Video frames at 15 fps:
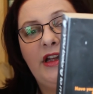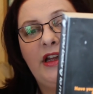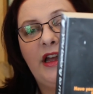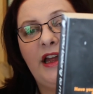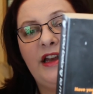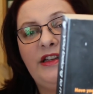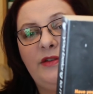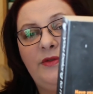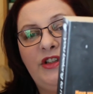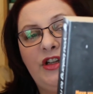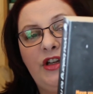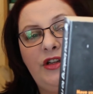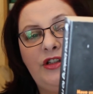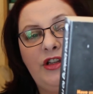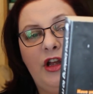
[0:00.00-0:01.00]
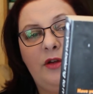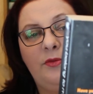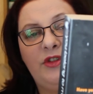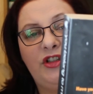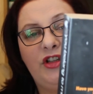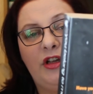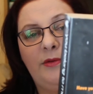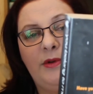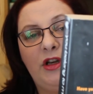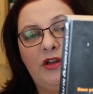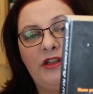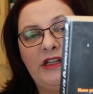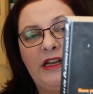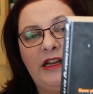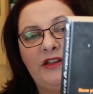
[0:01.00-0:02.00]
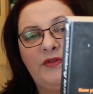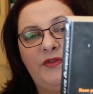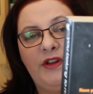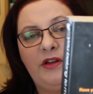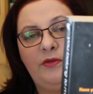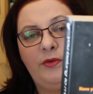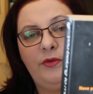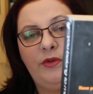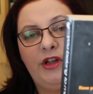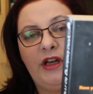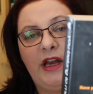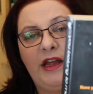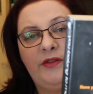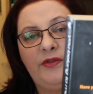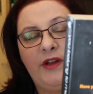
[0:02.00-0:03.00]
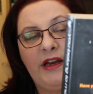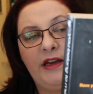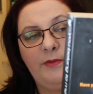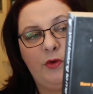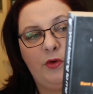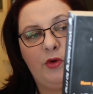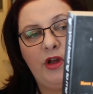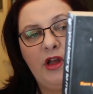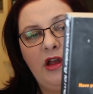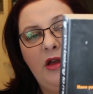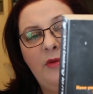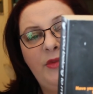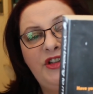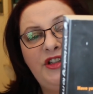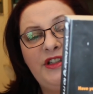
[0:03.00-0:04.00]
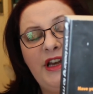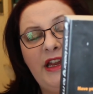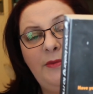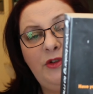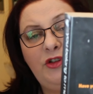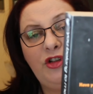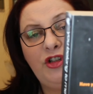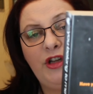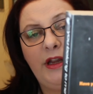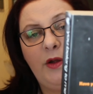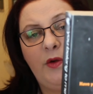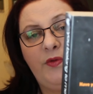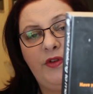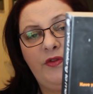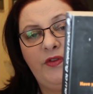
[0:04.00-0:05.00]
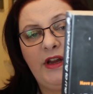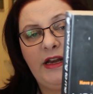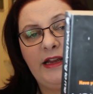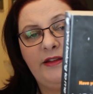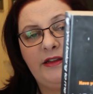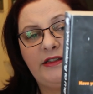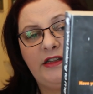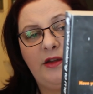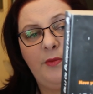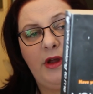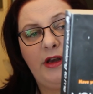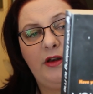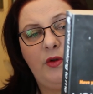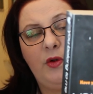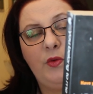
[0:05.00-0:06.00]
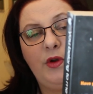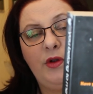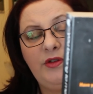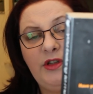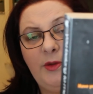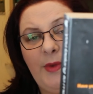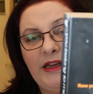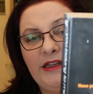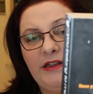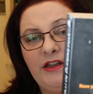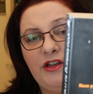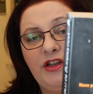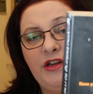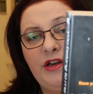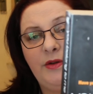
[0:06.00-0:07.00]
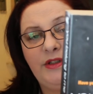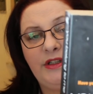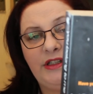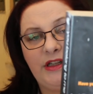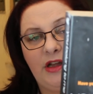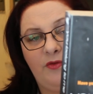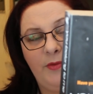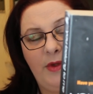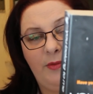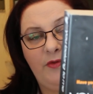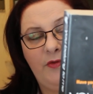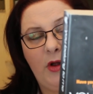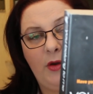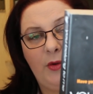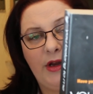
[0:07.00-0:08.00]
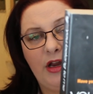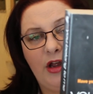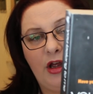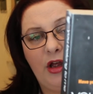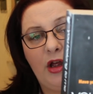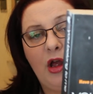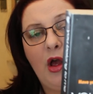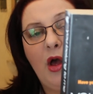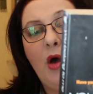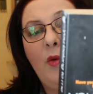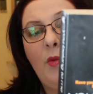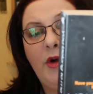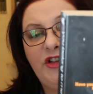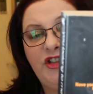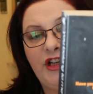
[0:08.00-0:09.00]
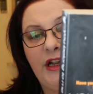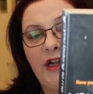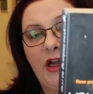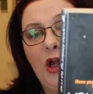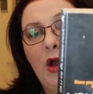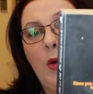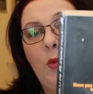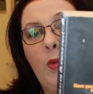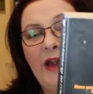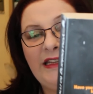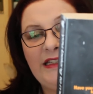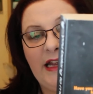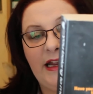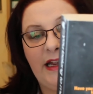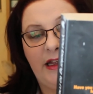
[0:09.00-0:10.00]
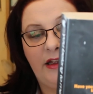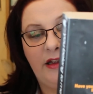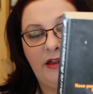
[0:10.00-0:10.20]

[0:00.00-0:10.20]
And she returns home determined not to let fear rule her life anymore. But she's unable to shake off the feeling that someone who knows her better than she knows herself may be following her. Watching. Waiting.